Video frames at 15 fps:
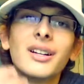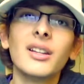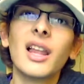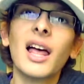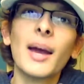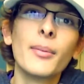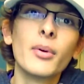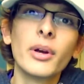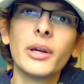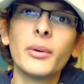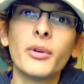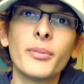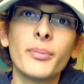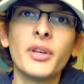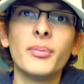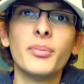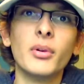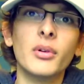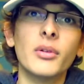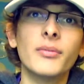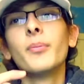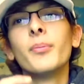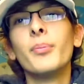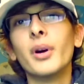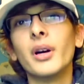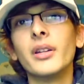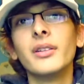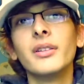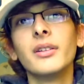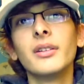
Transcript: collaborate with people, but